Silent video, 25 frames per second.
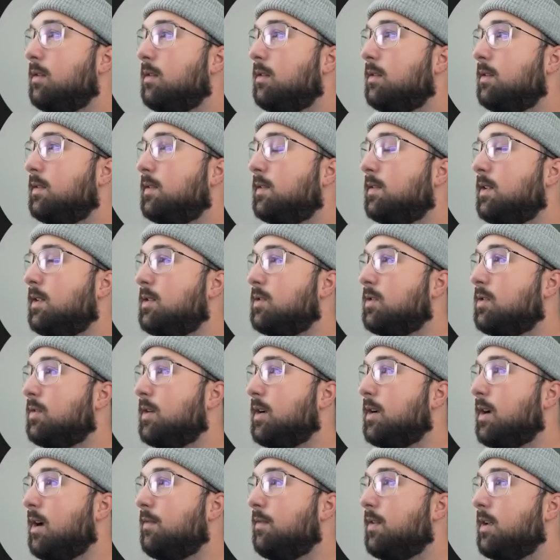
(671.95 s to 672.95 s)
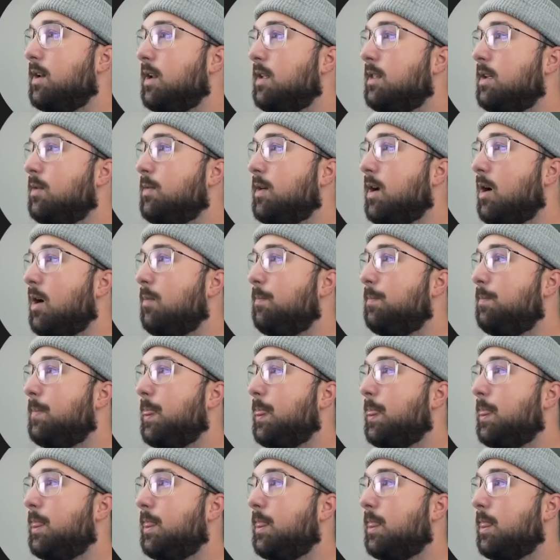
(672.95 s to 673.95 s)
the centering of it. And there we go.
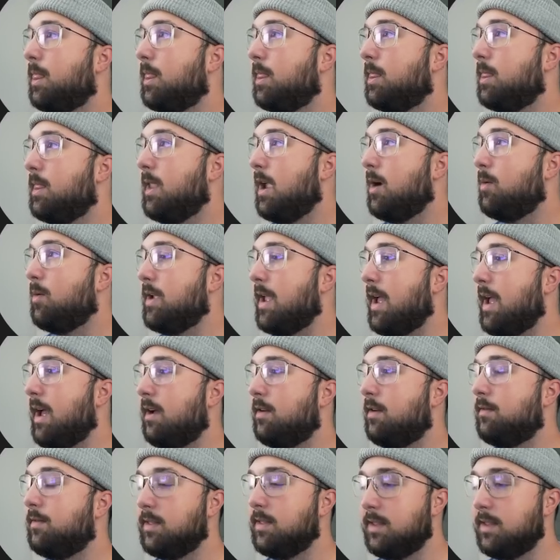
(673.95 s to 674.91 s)
Now we have